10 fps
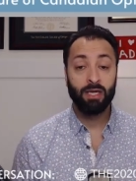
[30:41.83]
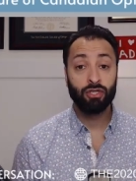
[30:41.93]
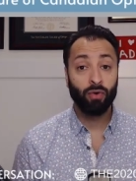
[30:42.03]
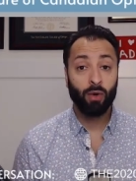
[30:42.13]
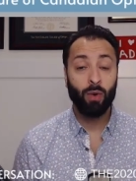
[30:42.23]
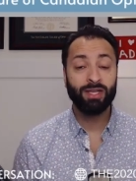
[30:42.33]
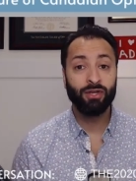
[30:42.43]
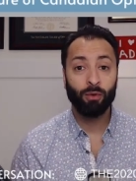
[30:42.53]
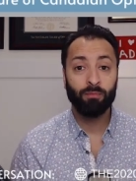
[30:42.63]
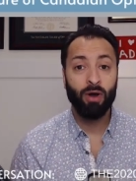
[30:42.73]
To request
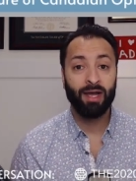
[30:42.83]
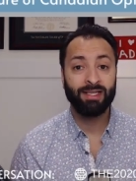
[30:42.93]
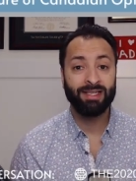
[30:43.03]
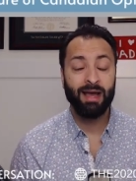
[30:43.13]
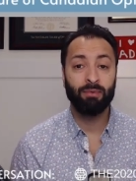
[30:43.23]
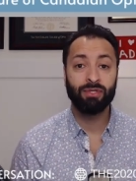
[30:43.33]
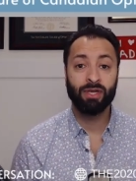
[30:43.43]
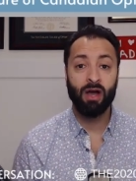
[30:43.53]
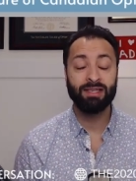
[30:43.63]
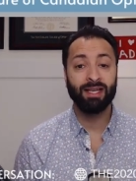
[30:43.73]
your product samples,
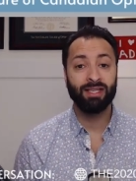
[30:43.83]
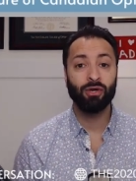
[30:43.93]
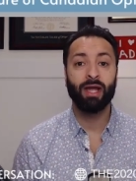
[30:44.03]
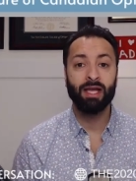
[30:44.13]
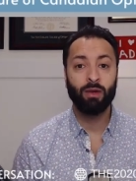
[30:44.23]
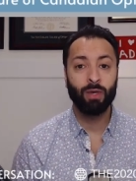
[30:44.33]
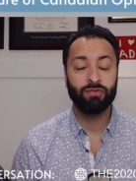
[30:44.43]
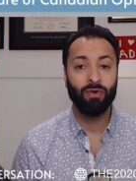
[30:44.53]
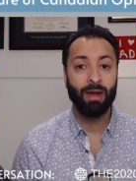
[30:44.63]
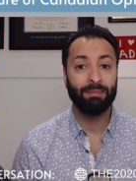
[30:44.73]
contact your Aqueous
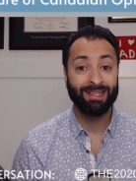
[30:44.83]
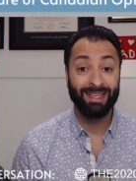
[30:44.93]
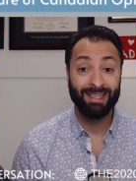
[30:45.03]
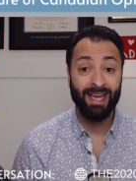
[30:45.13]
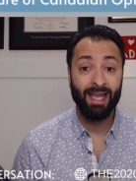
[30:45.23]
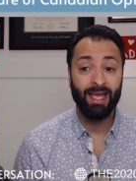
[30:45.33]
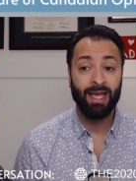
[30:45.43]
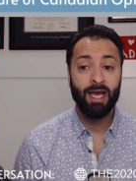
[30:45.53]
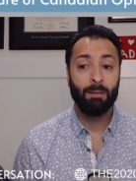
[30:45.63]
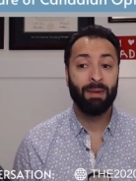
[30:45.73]
rep today
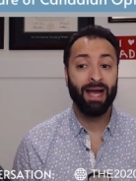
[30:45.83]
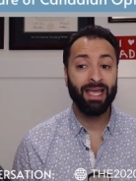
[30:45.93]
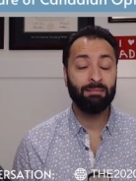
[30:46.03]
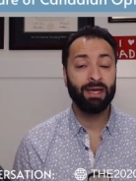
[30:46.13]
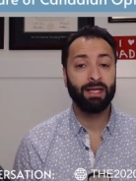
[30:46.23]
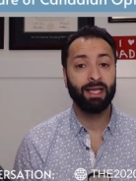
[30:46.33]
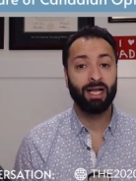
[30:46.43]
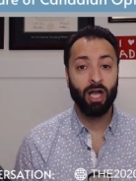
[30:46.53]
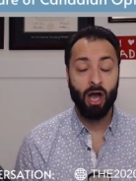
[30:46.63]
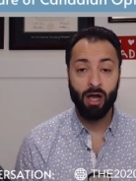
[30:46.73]
by emailing
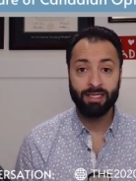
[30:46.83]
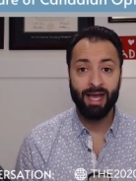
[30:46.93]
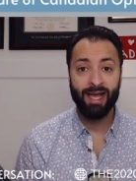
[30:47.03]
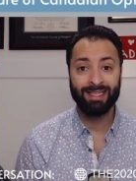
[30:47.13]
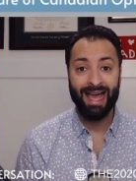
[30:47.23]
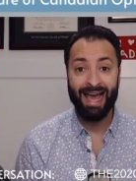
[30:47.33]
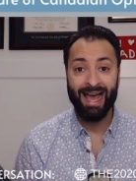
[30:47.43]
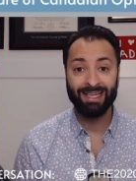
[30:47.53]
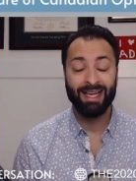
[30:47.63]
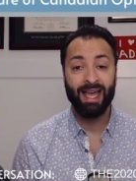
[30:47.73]

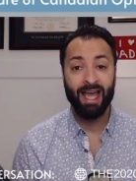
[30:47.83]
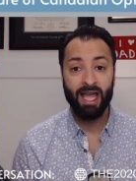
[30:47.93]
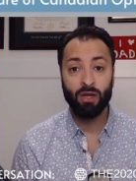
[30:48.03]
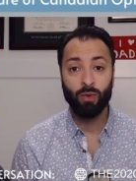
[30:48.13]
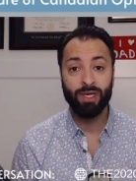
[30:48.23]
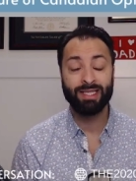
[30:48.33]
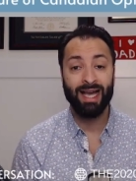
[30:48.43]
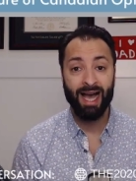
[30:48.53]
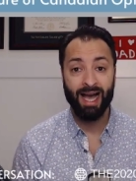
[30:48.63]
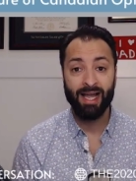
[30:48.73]

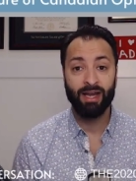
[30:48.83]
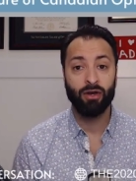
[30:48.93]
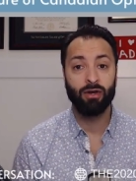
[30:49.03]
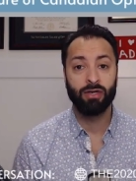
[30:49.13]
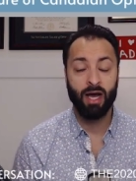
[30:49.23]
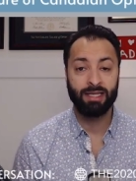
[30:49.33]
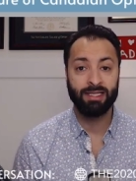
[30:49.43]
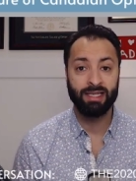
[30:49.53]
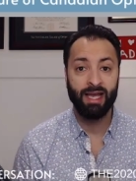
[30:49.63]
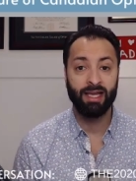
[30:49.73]

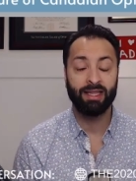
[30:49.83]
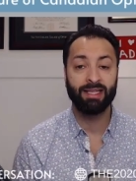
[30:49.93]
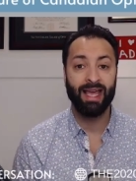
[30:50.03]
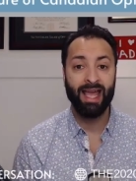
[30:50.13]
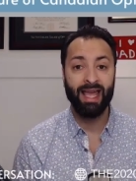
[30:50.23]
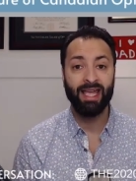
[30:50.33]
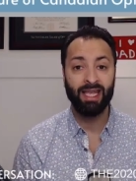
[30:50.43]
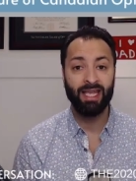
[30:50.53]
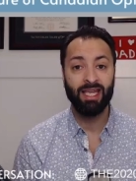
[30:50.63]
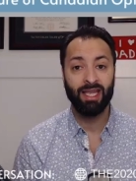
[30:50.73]
contact@aqueouseyecare.ca. That's
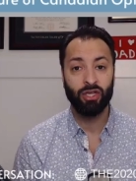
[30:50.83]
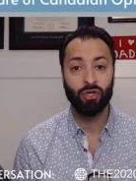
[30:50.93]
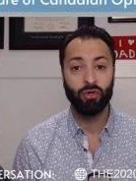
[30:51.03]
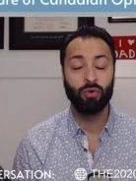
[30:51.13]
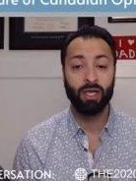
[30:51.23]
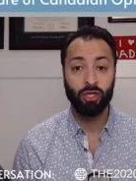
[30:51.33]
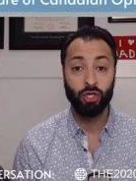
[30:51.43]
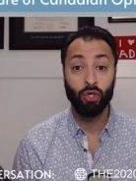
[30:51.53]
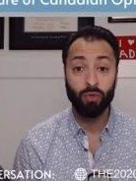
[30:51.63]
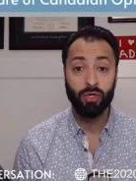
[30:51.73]

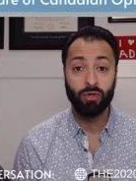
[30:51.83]
AEQUUS